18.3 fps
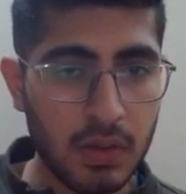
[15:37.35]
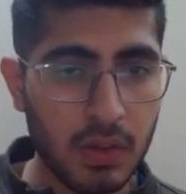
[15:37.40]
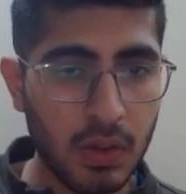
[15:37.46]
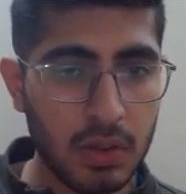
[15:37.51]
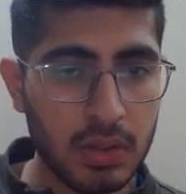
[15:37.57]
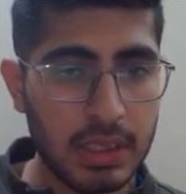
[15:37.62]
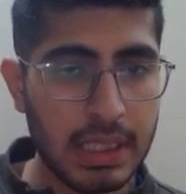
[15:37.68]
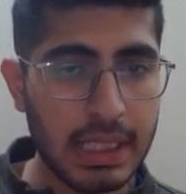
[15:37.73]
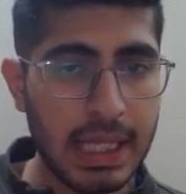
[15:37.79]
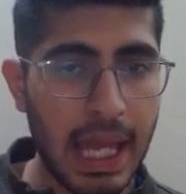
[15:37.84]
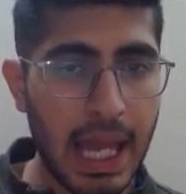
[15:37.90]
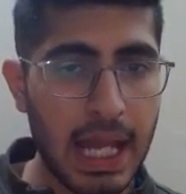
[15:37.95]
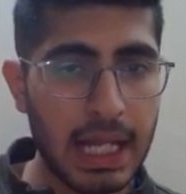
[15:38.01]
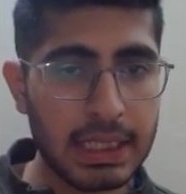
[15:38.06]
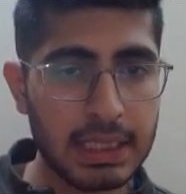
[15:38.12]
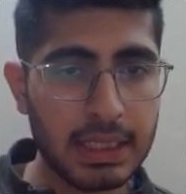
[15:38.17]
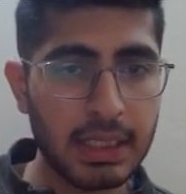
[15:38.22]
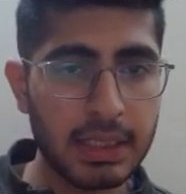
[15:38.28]

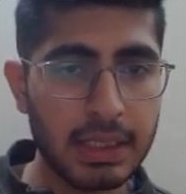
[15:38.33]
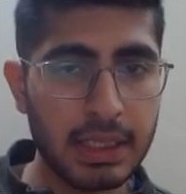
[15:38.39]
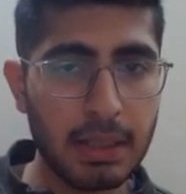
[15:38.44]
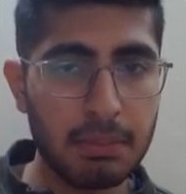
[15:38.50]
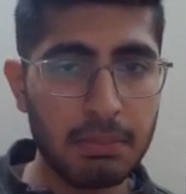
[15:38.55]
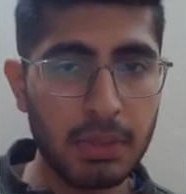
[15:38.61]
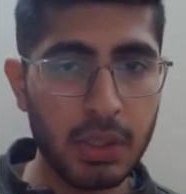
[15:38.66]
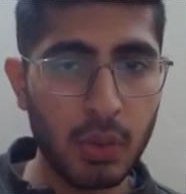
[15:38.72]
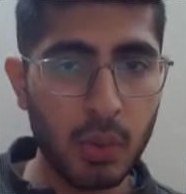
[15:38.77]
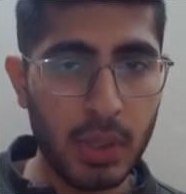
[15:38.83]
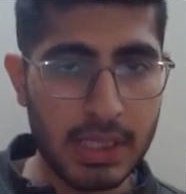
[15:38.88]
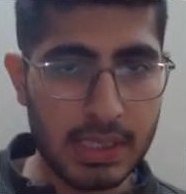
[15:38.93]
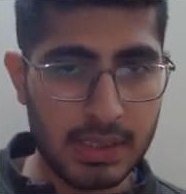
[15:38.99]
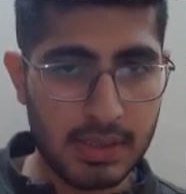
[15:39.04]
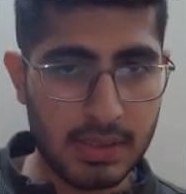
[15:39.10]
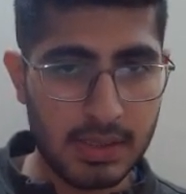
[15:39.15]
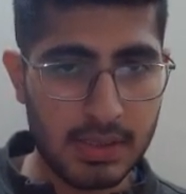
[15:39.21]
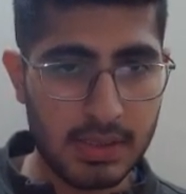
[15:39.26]

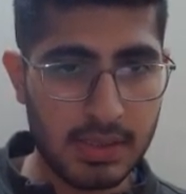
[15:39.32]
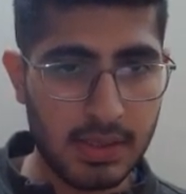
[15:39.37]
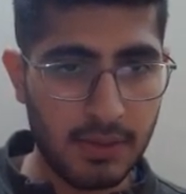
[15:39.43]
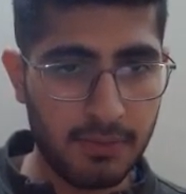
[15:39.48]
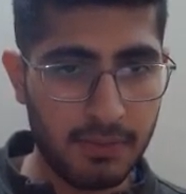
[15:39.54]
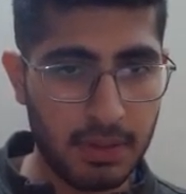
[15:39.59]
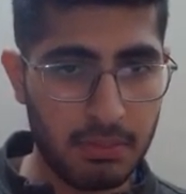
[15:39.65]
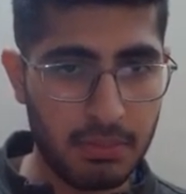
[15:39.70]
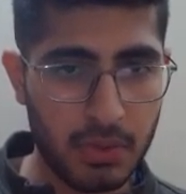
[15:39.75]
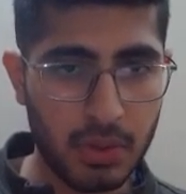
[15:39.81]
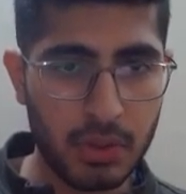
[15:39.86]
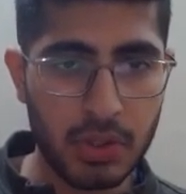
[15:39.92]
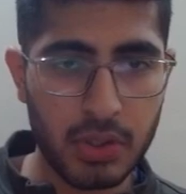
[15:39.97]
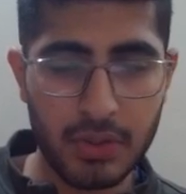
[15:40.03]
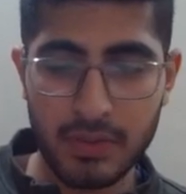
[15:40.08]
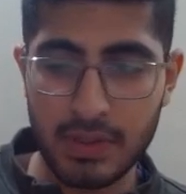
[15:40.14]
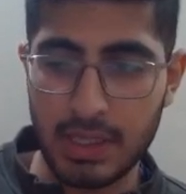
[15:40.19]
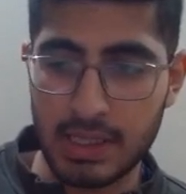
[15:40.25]
CONCAT_WS, if I'm not
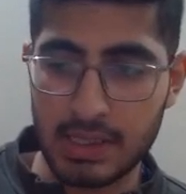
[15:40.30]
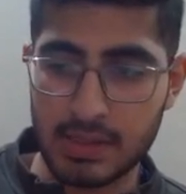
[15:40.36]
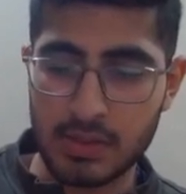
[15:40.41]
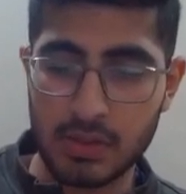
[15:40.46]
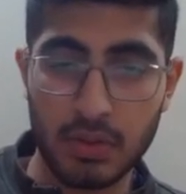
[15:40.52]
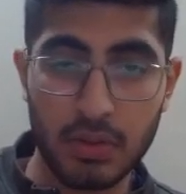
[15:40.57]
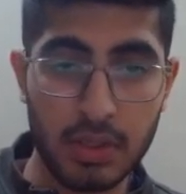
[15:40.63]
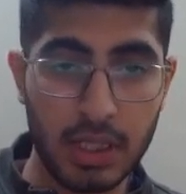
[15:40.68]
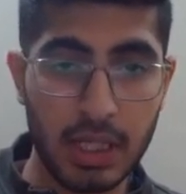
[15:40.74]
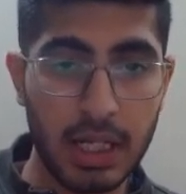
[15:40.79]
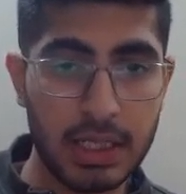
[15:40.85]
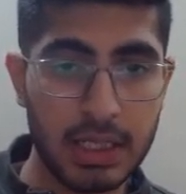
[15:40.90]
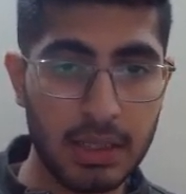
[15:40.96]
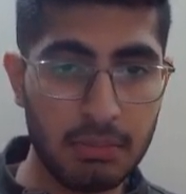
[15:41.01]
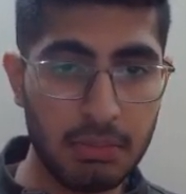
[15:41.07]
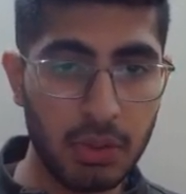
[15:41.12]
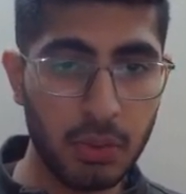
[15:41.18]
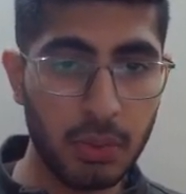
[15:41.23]
wrong. Yes,
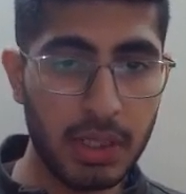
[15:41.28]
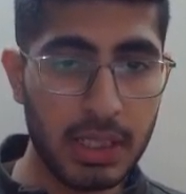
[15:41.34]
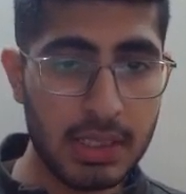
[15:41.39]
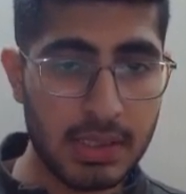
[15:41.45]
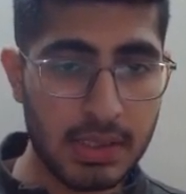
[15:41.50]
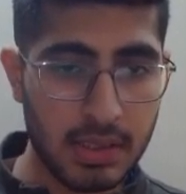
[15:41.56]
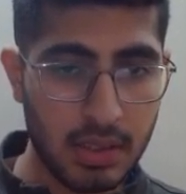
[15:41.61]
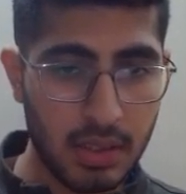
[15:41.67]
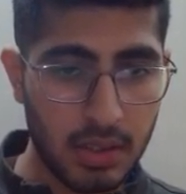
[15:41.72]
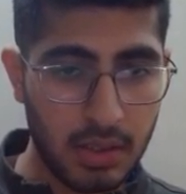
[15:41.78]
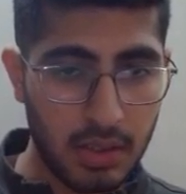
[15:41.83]
CONCAT_WS.